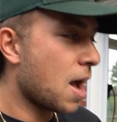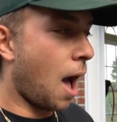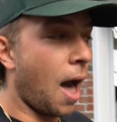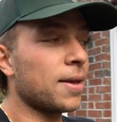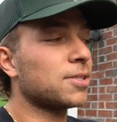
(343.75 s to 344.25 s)

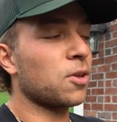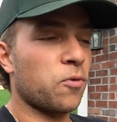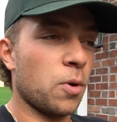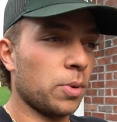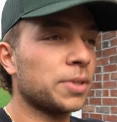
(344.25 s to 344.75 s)
I used to
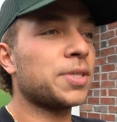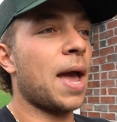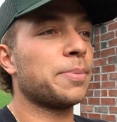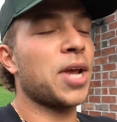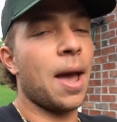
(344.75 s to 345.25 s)
film on
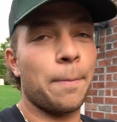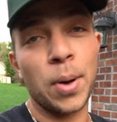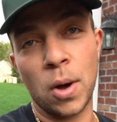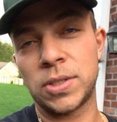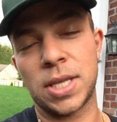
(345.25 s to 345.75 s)
Snapchat,
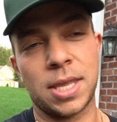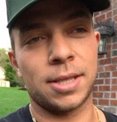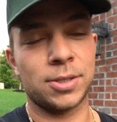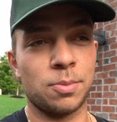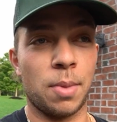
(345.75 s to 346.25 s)
post it
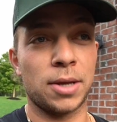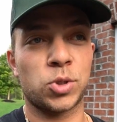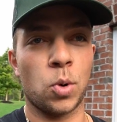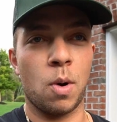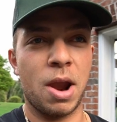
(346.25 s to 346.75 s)
to my
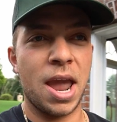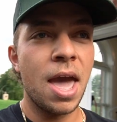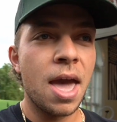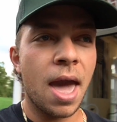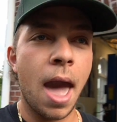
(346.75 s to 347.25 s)
story,
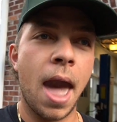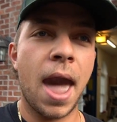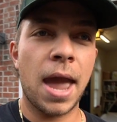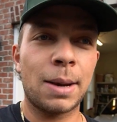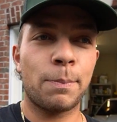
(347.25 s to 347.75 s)

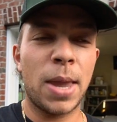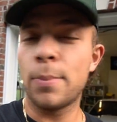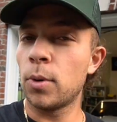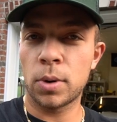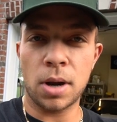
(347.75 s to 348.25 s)
and
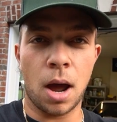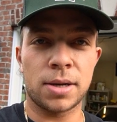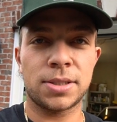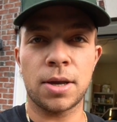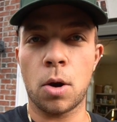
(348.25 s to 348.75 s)
people would
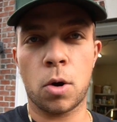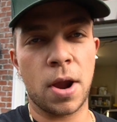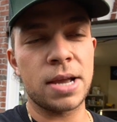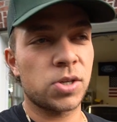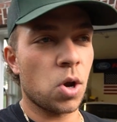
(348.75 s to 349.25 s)
honestly go
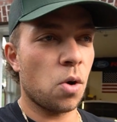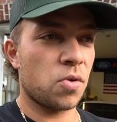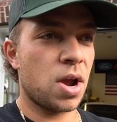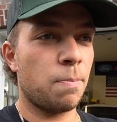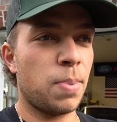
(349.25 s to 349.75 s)
crazy
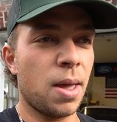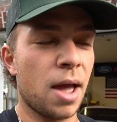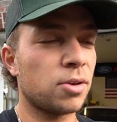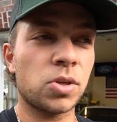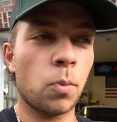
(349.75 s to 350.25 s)
over it.
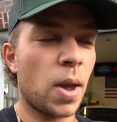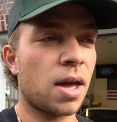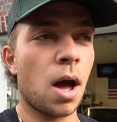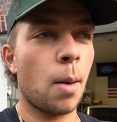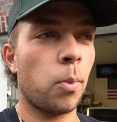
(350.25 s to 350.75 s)
I used to
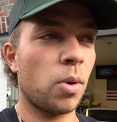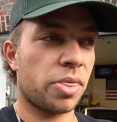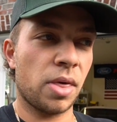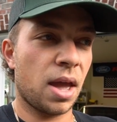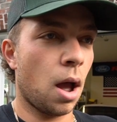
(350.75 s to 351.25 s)
wake up
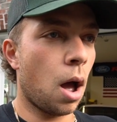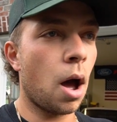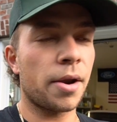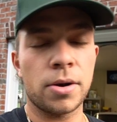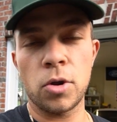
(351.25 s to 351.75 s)
with like
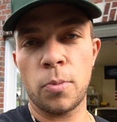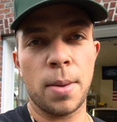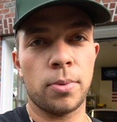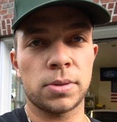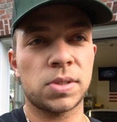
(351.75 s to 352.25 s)
100 new
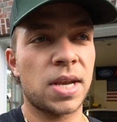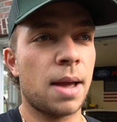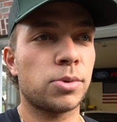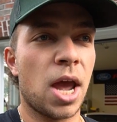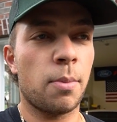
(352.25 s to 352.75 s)
people on
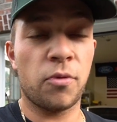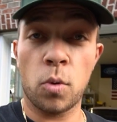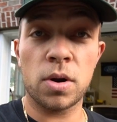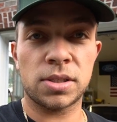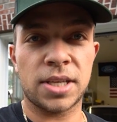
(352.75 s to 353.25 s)
Snapchat.
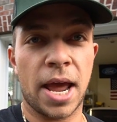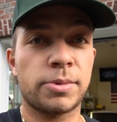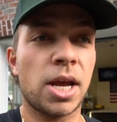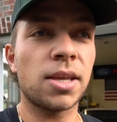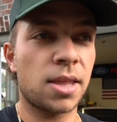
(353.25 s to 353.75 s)
Before
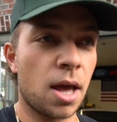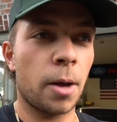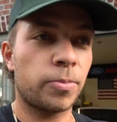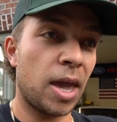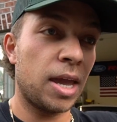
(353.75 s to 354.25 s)
Snapchat did that
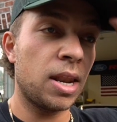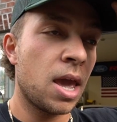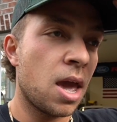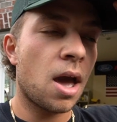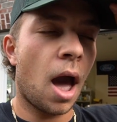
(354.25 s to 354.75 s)
update,
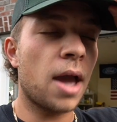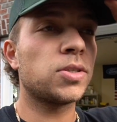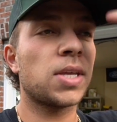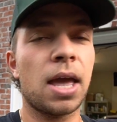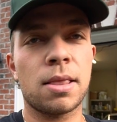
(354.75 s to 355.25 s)
I
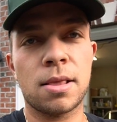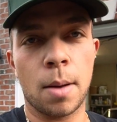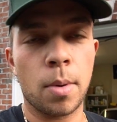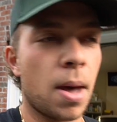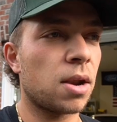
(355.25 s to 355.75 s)
used to get a
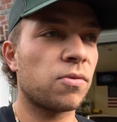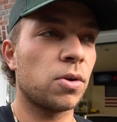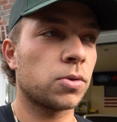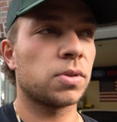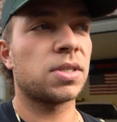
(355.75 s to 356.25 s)
dumb amount of
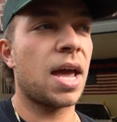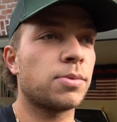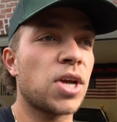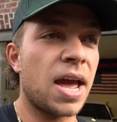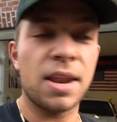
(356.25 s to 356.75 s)
views on
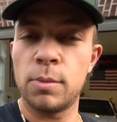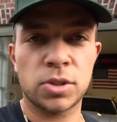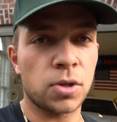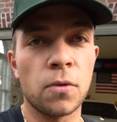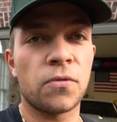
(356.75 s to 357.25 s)
Snapchat, and it
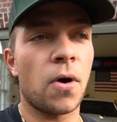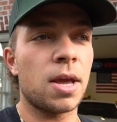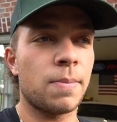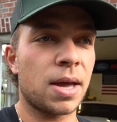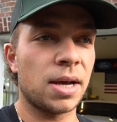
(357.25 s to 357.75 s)
was so
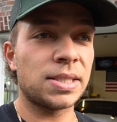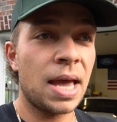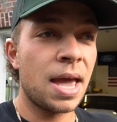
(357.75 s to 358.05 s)
funny because